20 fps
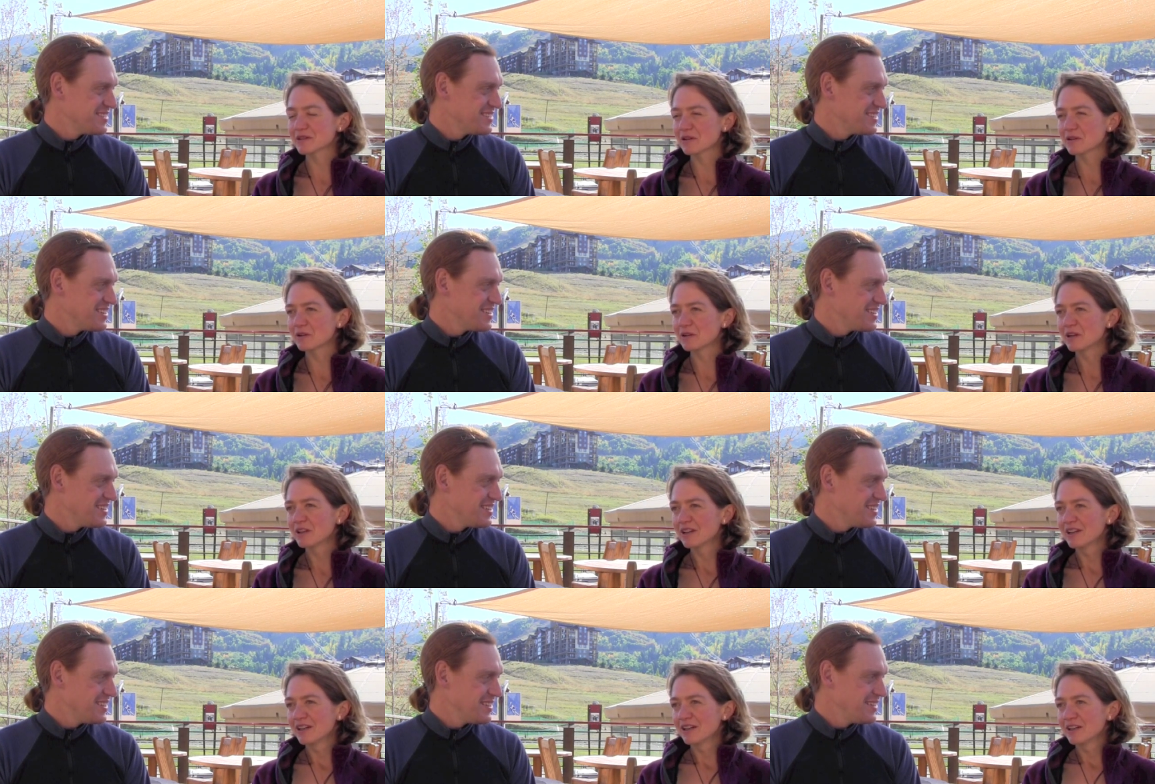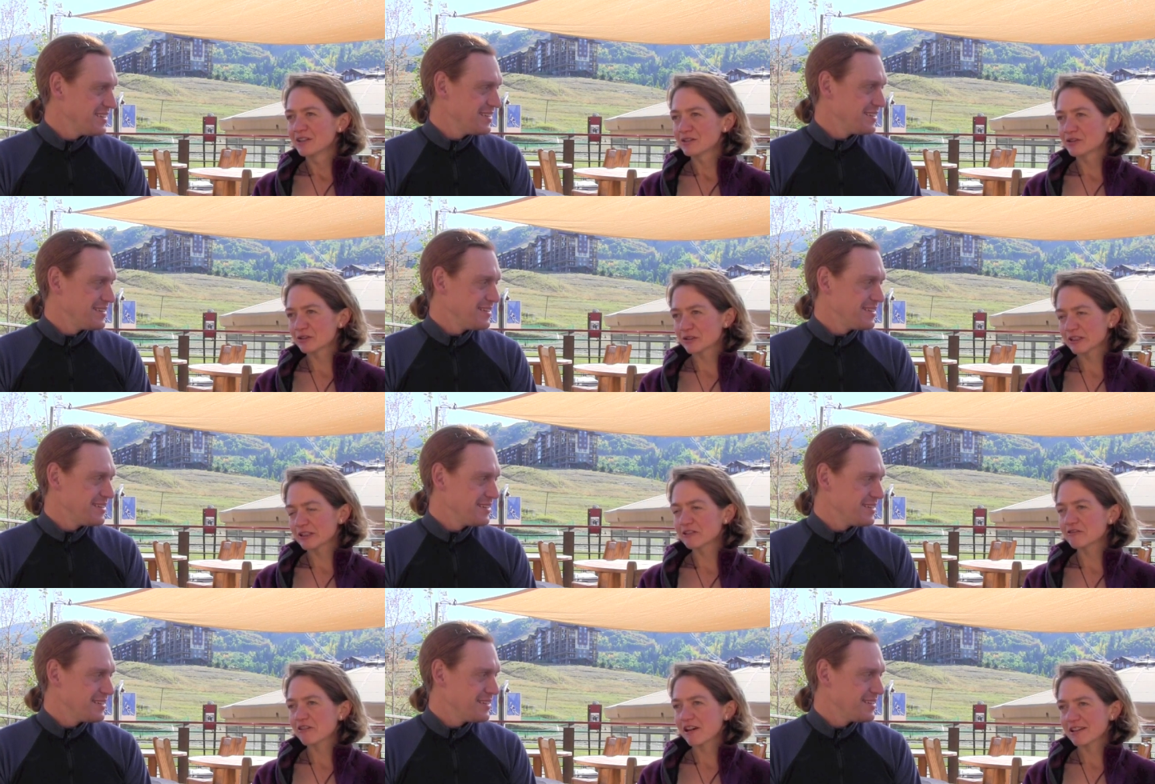Speaker 1: So
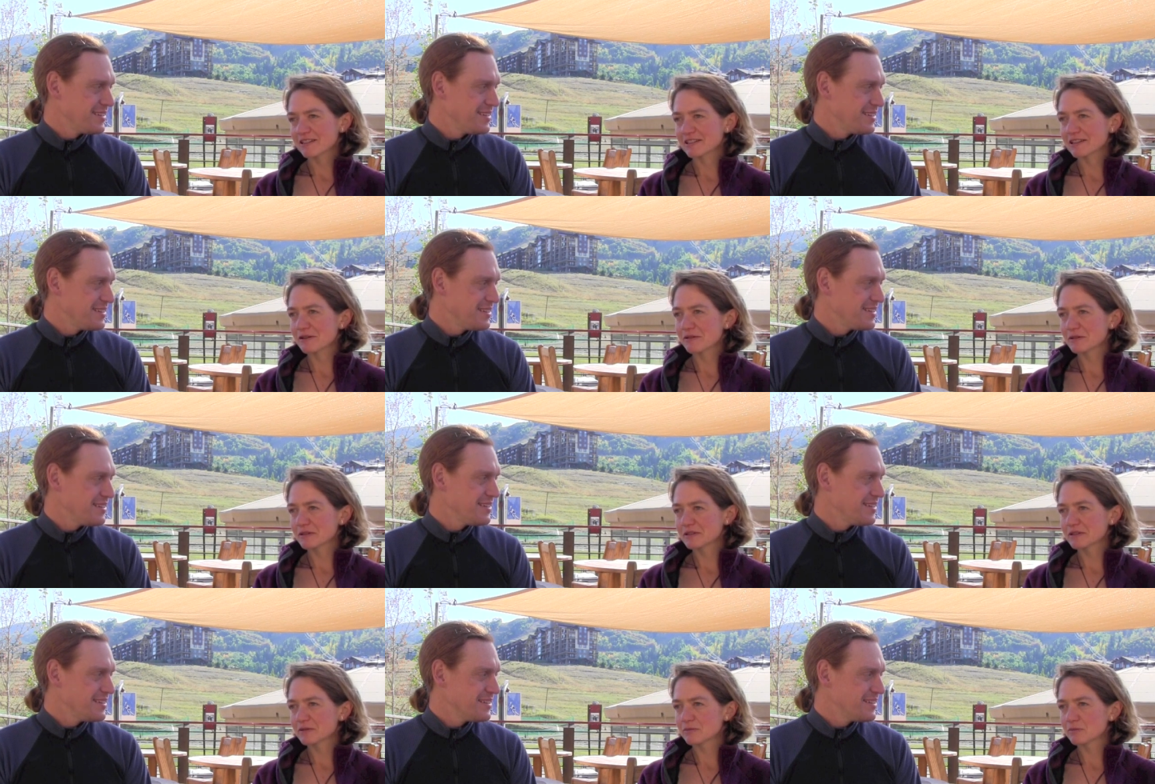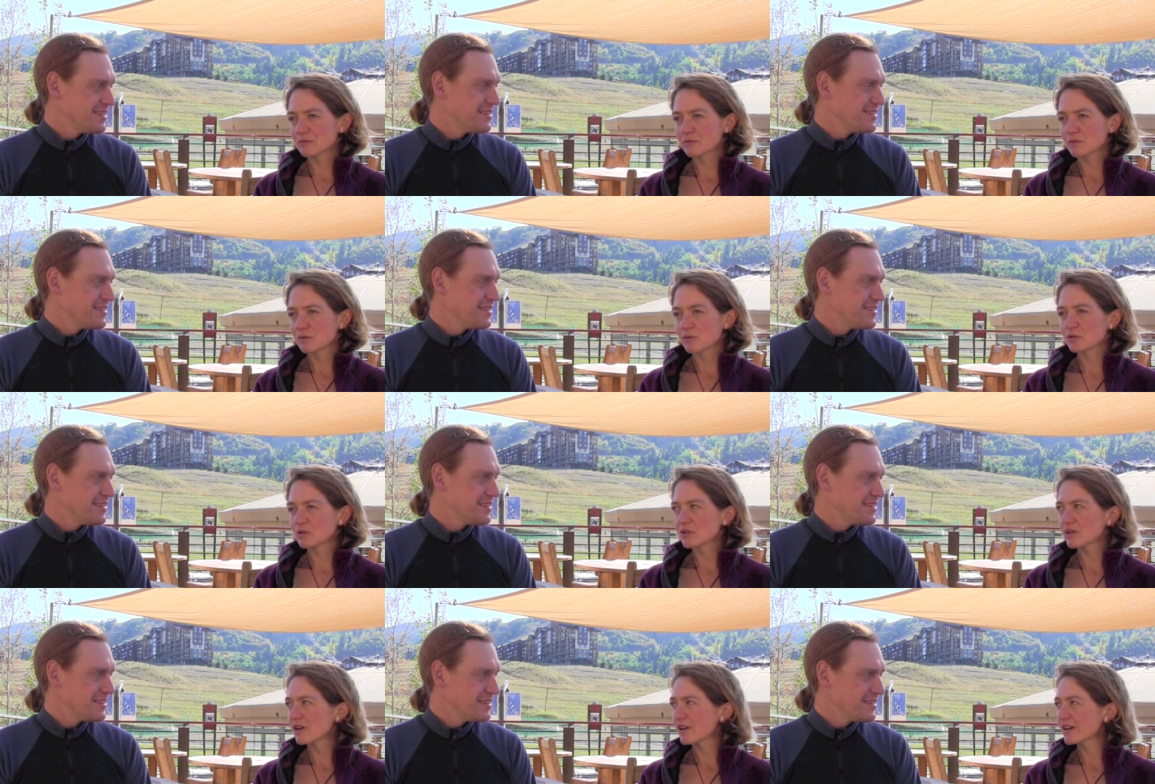during the race I was
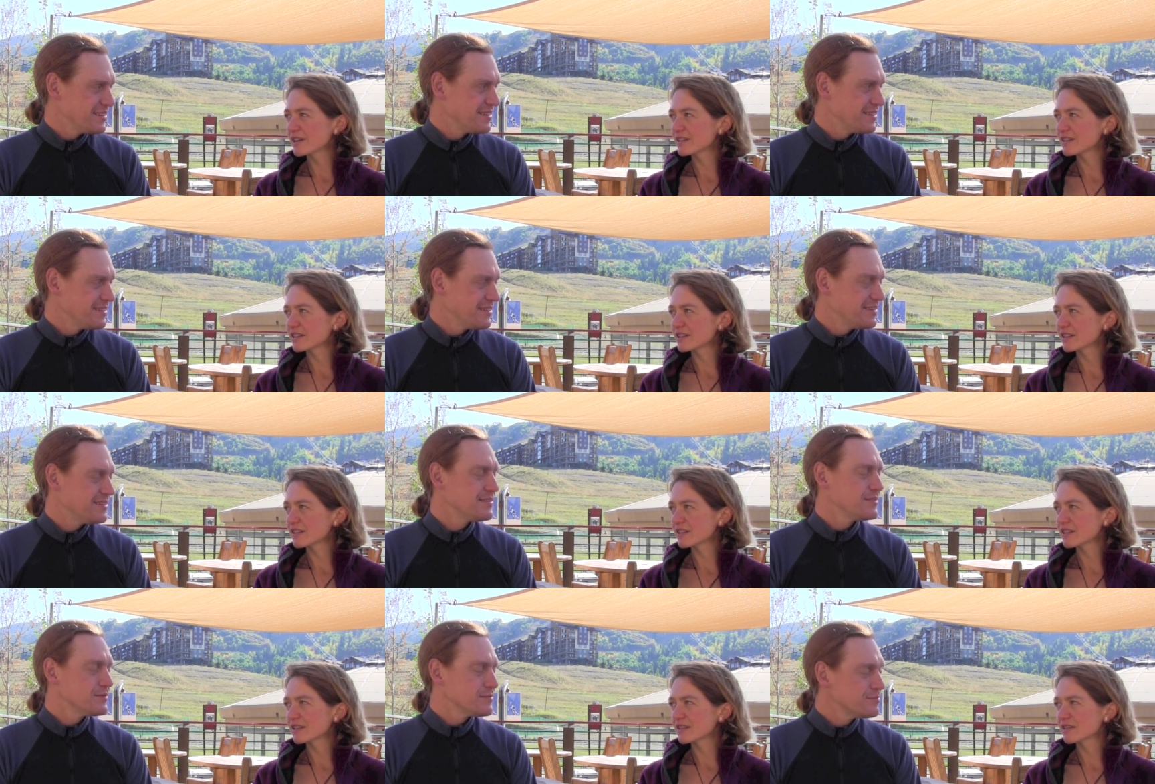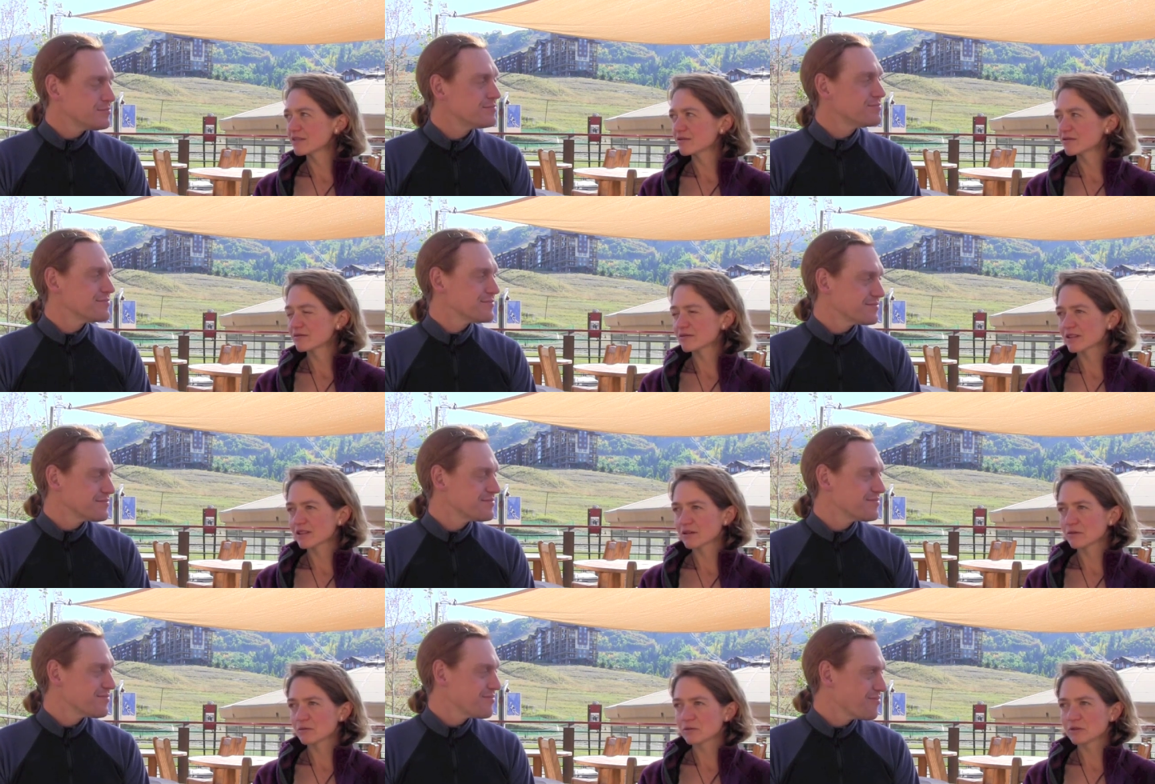more tired than I,
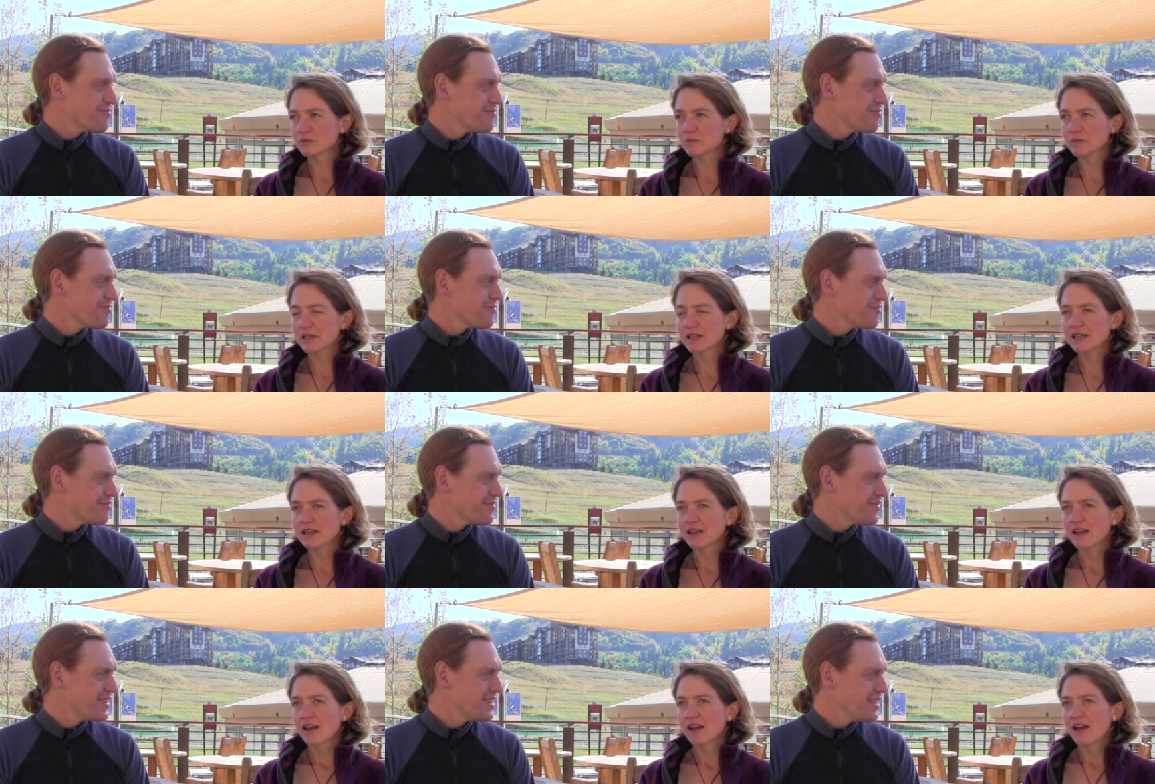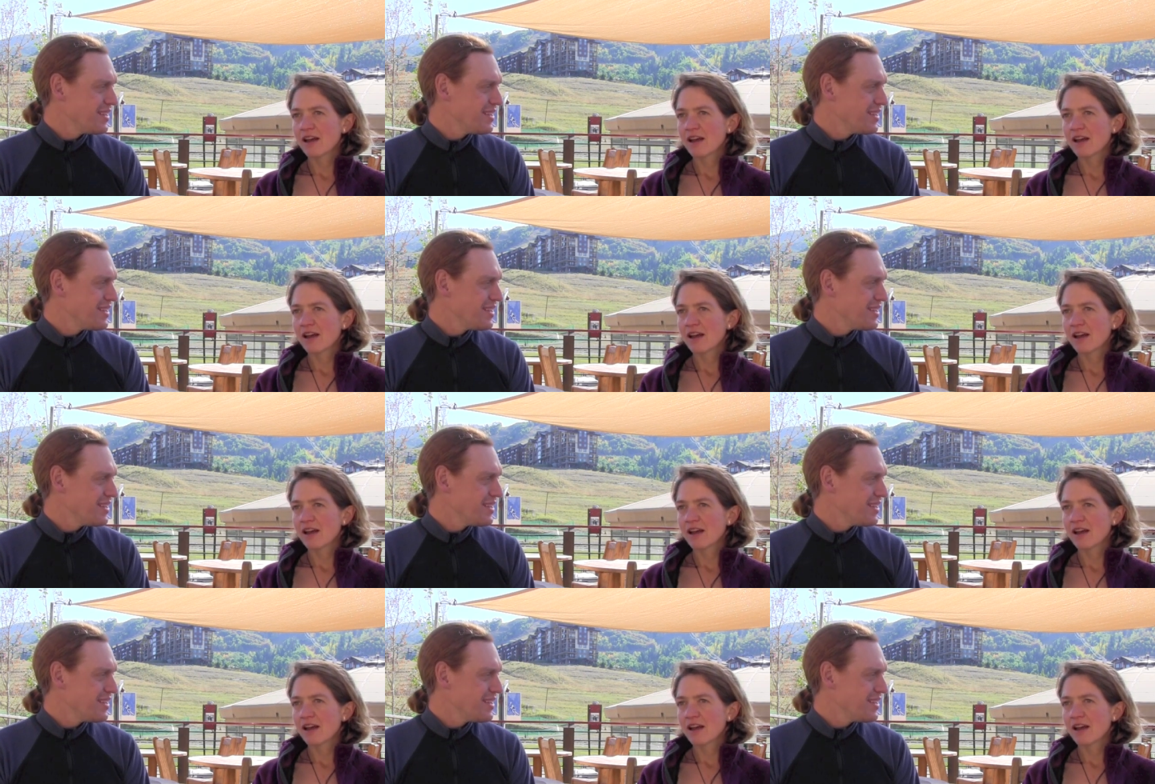I would be.